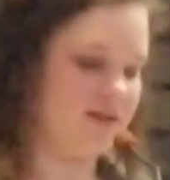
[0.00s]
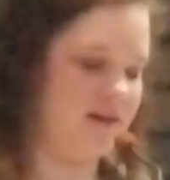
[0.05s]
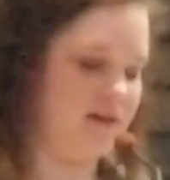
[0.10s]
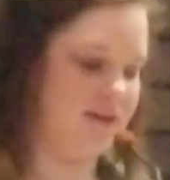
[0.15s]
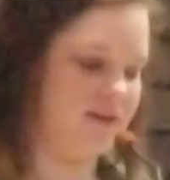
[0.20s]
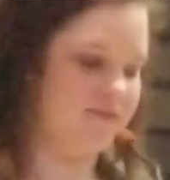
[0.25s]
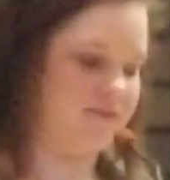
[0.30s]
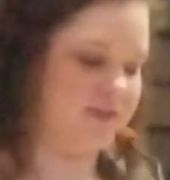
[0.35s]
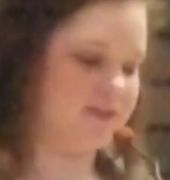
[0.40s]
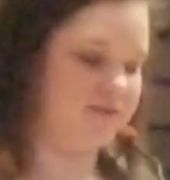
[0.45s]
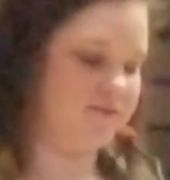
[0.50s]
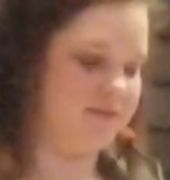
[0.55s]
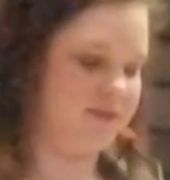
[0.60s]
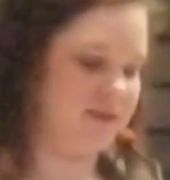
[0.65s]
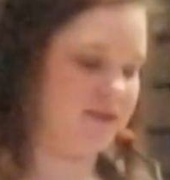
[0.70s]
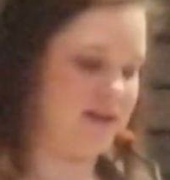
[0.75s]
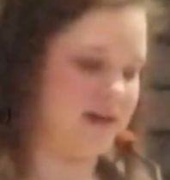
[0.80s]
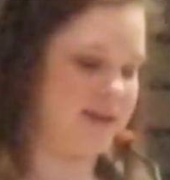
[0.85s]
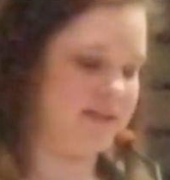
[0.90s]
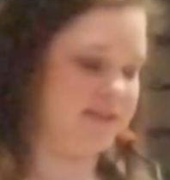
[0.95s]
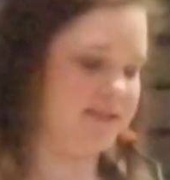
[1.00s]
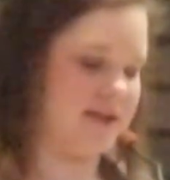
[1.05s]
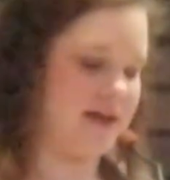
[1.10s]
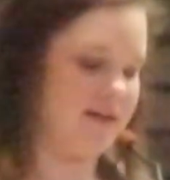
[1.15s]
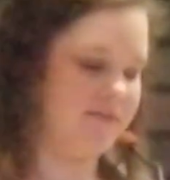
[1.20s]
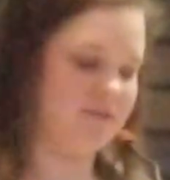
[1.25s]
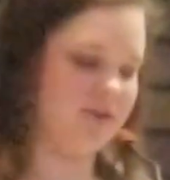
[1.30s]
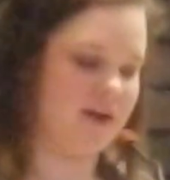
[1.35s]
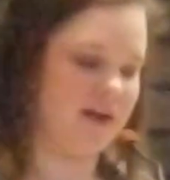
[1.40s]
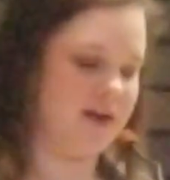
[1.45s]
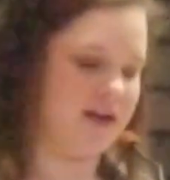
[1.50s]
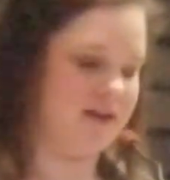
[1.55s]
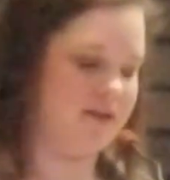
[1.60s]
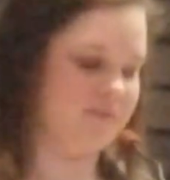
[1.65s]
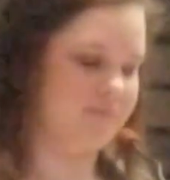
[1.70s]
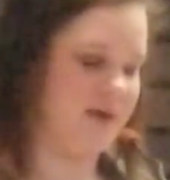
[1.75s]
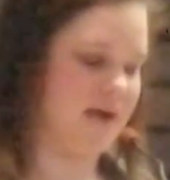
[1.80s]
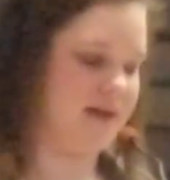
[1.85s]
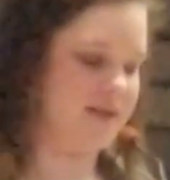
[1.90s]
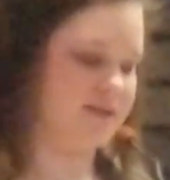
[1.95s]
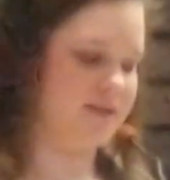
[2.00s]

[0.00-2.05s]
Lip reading: all of us realized every item had